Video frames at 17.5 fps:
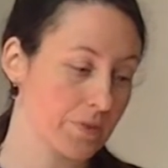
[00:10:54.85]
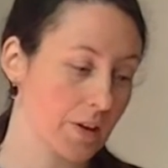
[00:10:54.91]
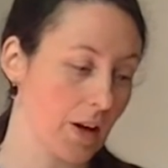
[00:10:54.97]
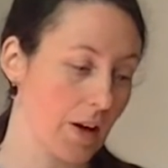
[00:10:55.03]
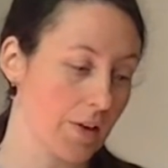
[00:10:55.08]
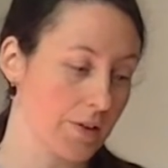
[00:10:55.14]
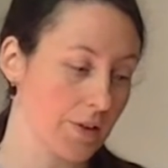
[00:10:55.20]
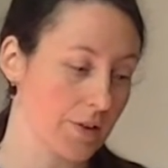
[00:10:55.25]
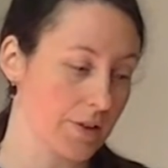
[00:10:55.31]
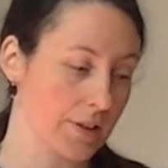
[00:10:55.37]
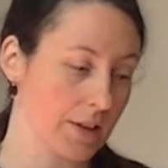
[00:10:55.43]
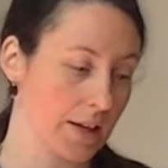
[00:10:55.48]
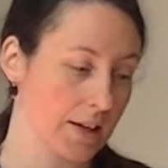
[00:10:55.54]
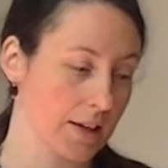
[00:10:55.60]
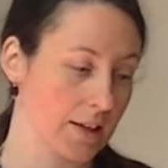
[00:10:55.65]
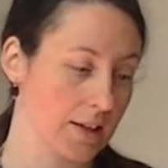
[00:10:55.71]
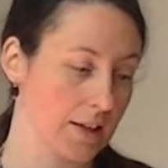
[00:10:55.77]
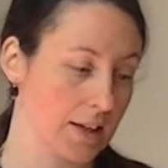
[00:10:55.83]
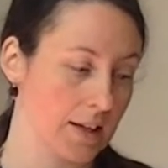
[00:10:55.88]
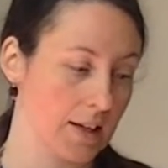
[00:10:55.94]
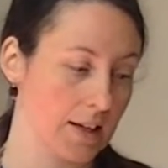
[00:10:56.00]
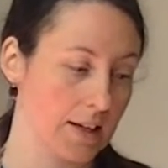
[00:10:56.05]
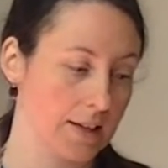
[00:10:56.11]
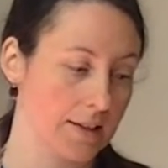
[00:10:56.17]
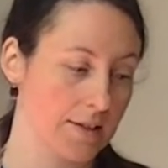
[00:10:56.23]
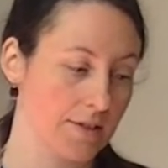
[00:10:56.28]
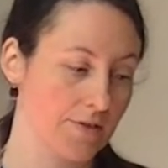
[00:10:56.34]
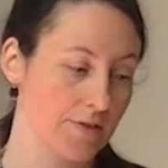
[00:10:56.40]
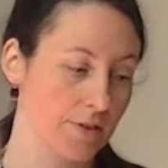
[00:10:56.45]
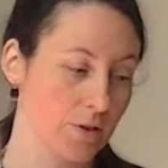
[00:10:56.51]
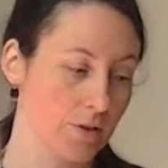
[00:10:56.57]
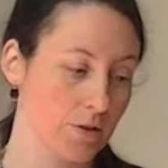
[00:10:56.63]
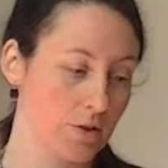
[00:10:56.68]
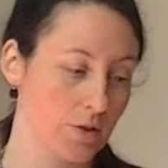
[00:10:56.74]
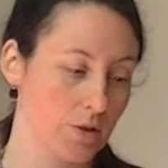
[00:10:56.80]
other thing is
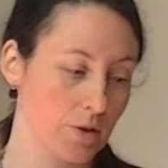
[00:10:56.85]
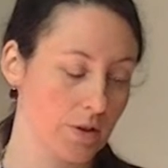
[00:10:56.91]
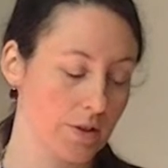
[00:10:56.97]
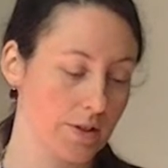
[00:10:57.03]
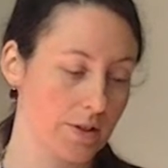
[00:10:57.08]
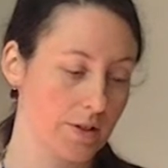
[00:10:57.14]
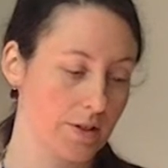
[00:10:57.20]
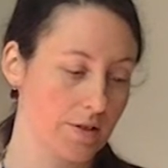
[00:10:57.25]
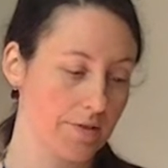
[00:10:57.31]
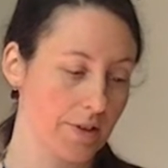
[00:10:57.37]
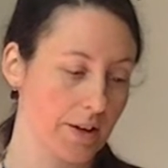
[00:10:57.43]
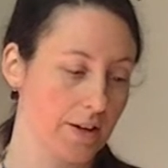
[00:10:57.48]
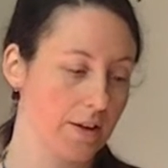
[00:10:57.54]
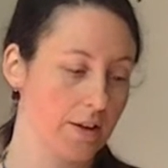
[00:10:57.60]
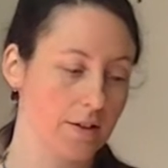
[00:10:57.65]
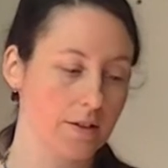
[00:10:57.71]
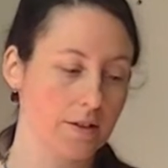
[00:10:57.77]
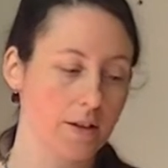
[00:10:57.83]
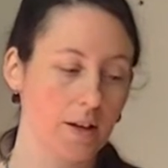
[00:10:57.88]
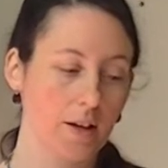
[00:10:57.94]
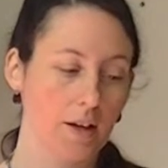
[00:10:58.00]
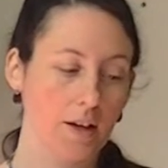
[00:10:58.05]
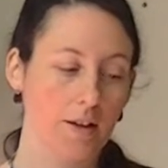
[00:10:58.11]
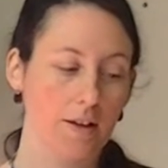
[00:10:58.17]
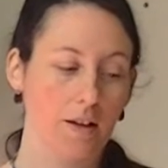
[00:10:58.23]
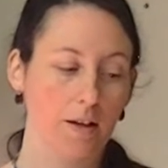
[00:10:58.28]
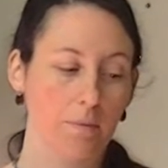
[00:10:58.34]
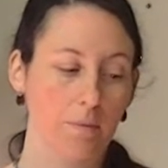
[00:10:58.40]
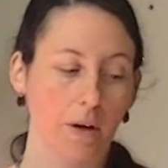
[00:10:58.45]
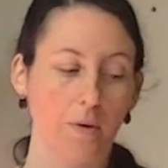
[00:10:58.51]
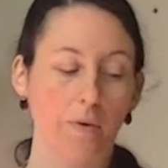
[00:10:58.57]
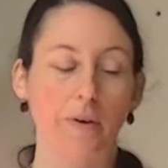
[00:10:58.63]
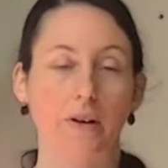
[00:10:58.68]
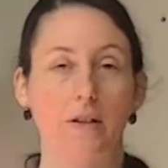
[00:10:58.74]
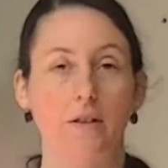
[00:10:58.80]
food sources of iron that you might
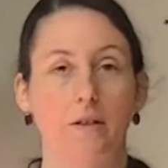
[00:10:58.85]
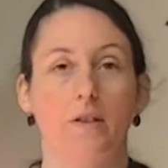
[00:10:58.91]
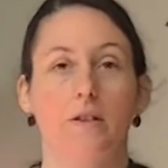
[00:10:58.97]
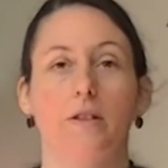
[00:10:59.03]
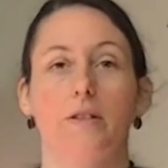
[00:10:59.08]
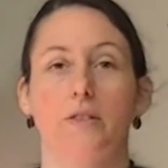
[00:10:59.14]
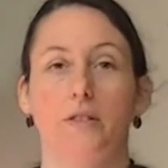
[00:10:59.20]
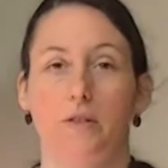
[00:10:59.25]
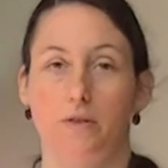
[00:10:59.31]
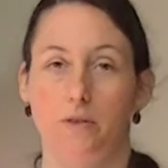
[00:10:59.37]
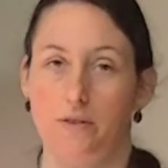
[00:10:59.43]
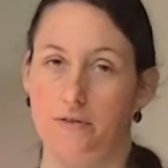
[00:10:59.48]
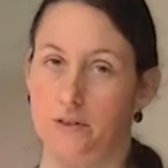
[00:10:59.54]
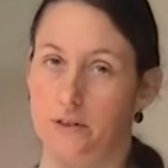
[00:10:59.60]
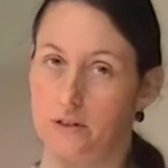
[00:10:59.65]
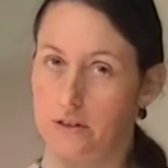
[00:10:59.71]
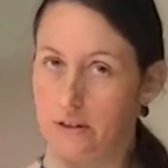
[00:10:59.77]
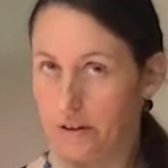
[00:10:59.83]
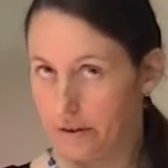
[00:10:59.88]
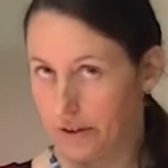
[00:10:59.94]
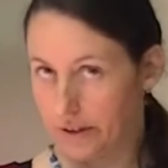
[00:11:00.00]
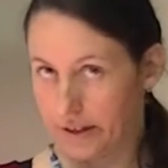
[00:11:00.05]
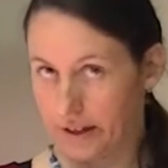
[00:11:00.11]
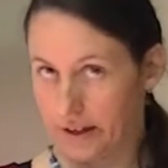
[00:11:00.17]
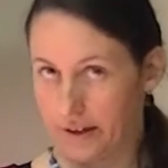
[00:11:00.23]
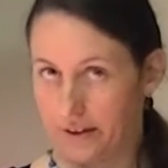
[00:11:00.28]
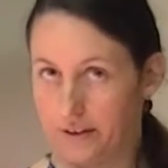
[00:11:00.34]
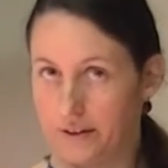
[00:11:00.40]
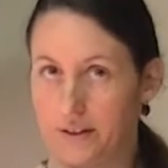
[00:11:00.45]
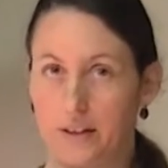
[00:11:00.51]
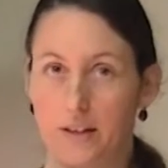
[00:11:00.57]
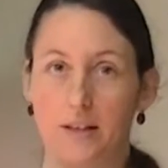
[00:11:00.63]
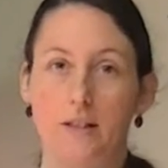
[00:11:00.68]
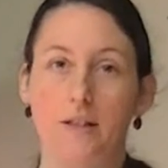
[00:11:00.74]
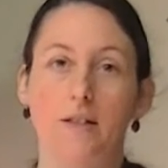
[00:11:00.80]
want to look to if you're low on iron
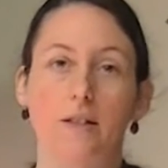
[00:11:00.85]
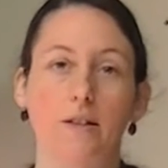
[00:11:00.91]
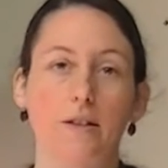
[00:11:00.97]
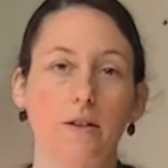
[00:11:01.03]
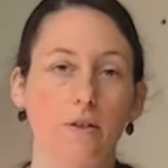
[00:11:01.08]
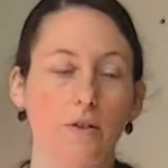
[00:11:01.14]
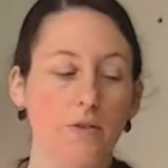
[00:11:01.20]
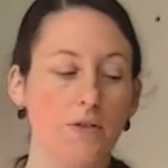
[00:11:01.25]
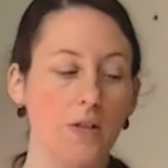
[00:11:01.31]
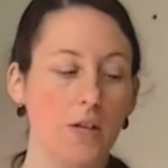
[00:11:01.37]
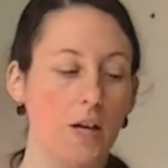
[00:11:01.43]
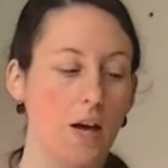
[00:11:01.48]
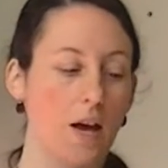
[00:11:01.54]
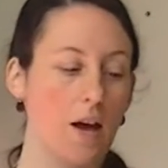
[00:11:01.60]
includes